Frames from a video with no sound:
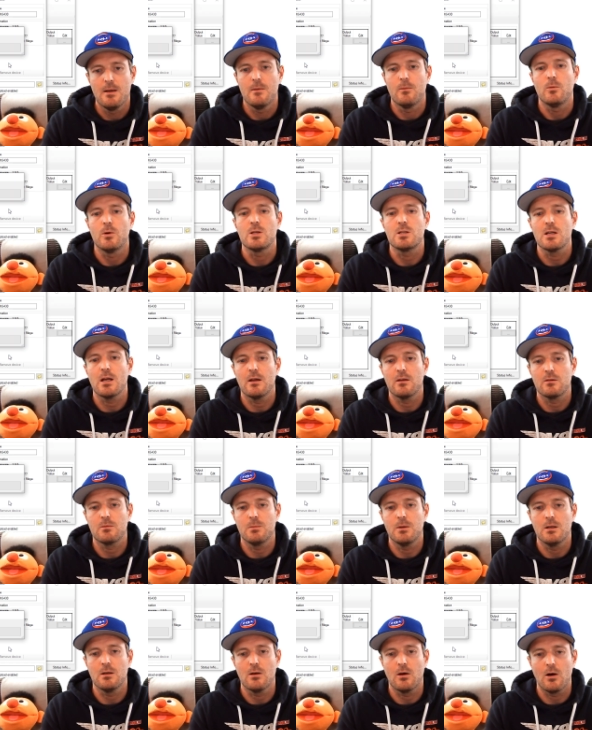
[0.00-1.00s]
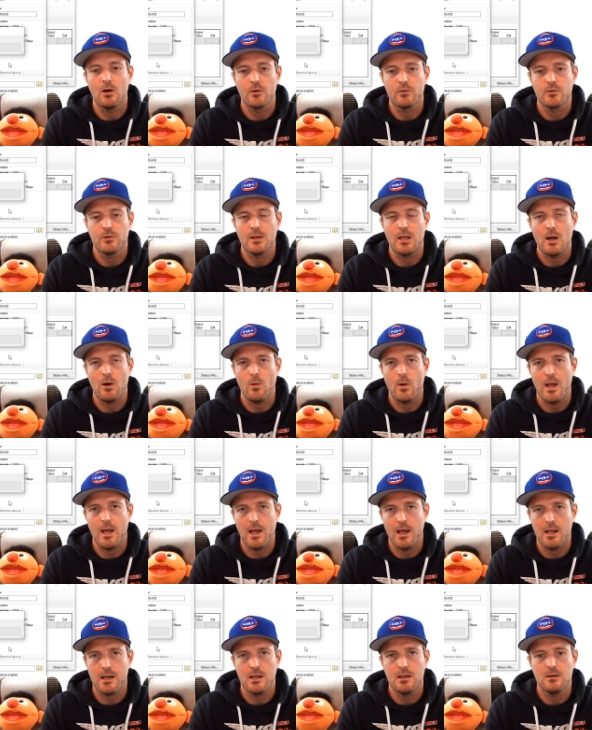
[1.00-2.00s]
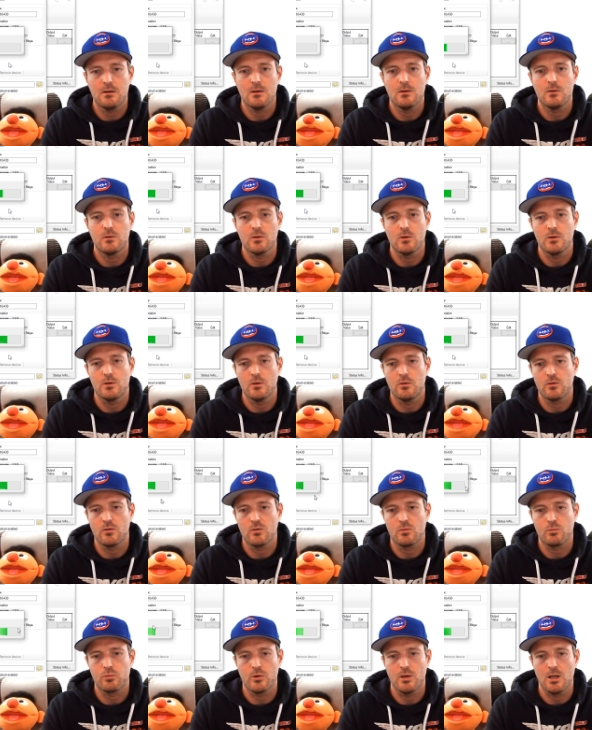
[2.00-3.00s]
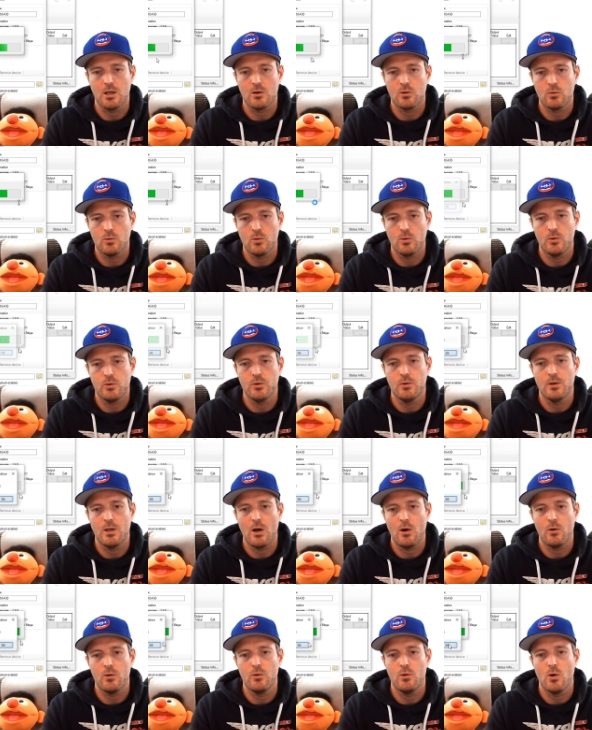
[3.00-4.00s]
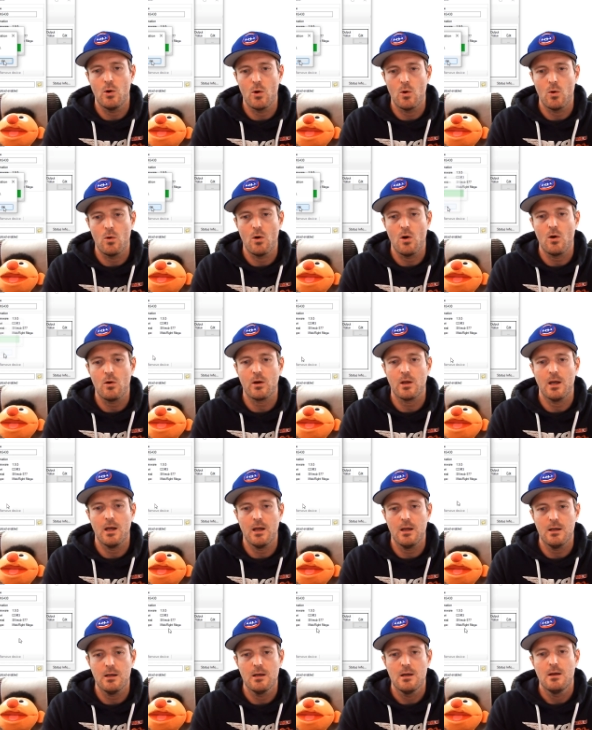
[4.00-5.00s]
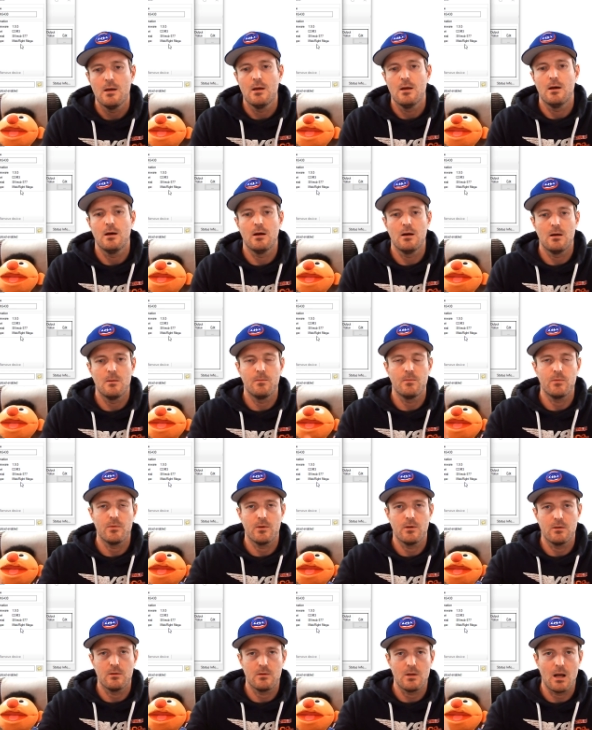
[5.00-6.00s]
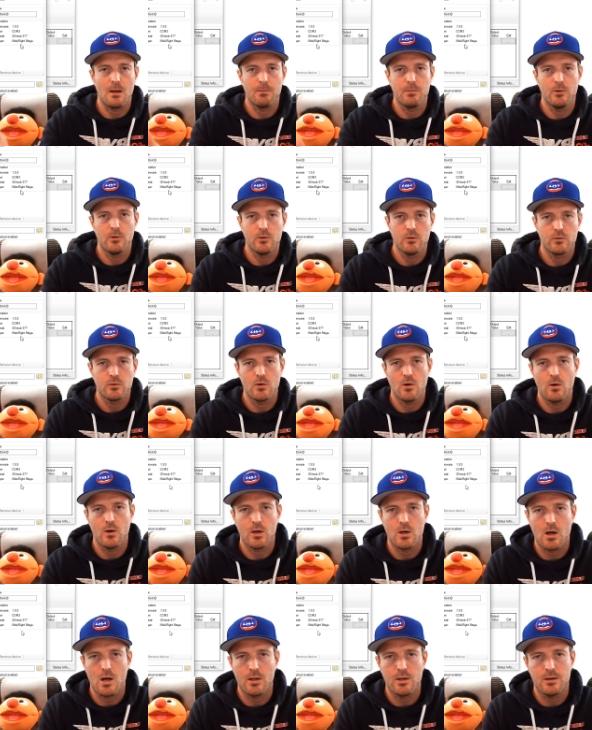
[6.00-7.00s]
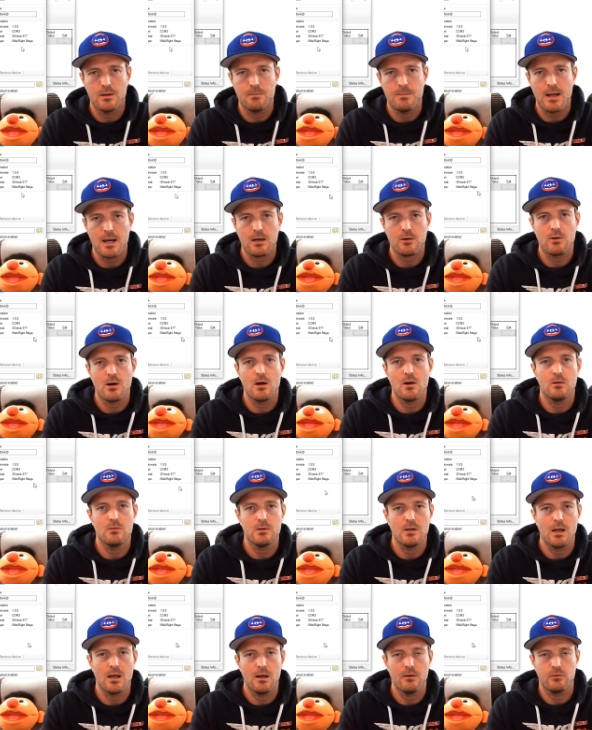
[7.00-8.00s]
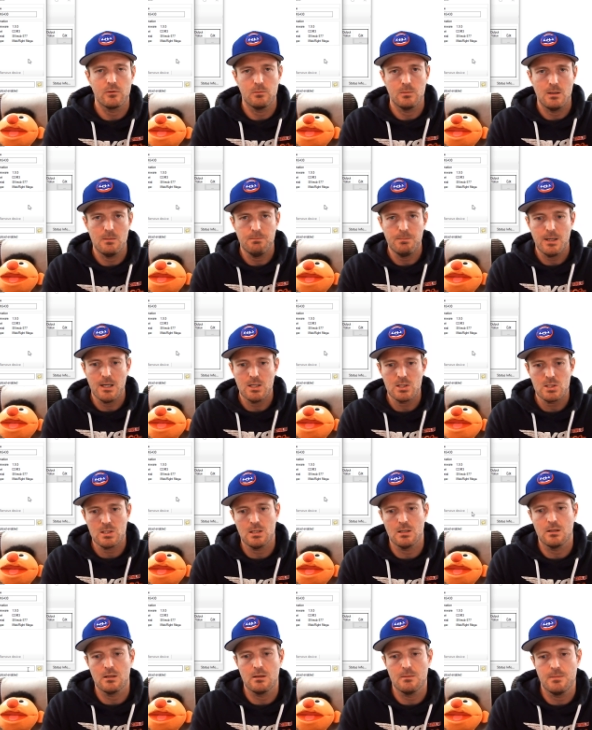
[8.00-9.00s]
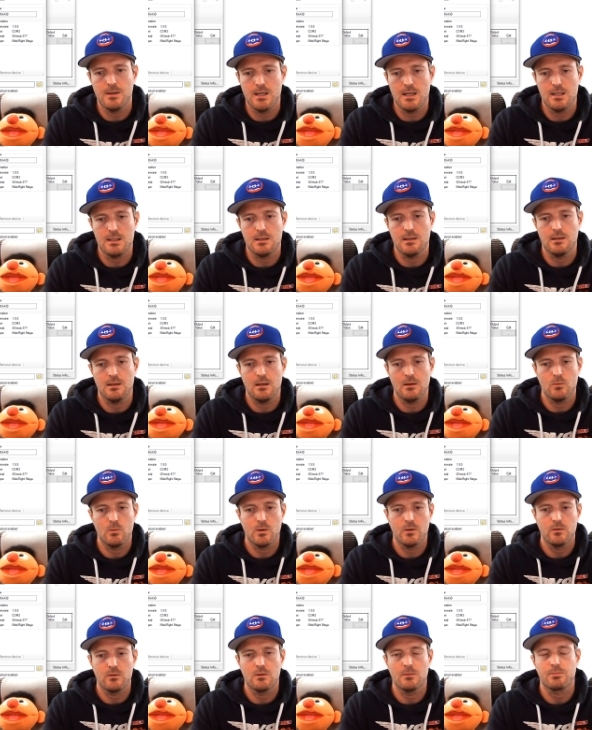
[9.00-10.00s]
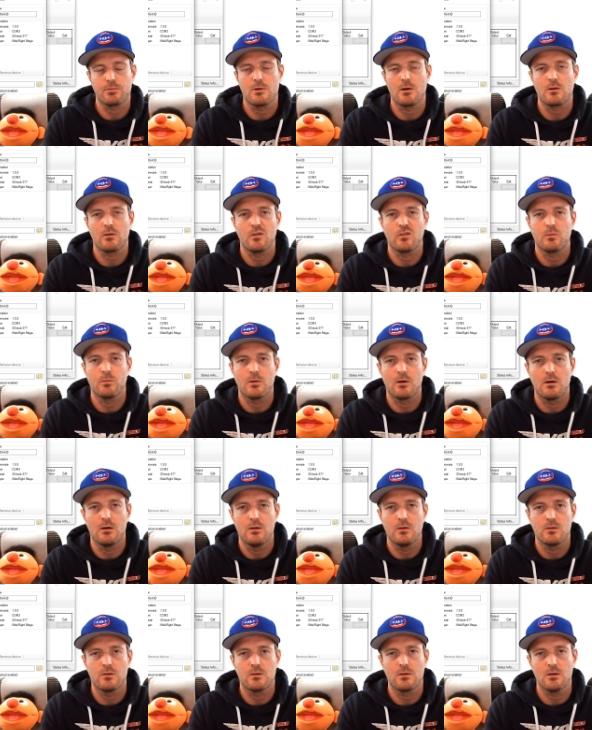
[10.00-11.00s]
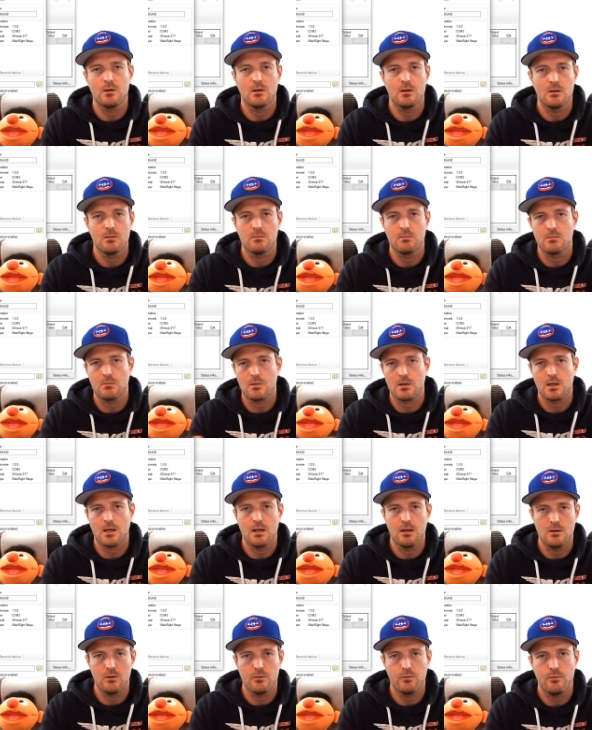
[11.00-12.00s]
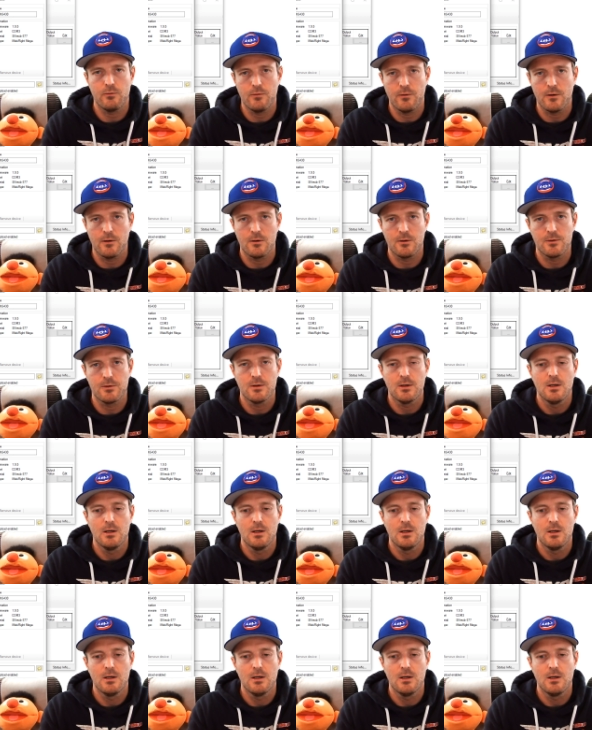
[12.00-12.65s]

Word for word: which has been also now added. So this is pretty cool. You now know, okay, um, upload is going on in the background. I have to be patient a little bit and then once the progress bar is um, kind of filled,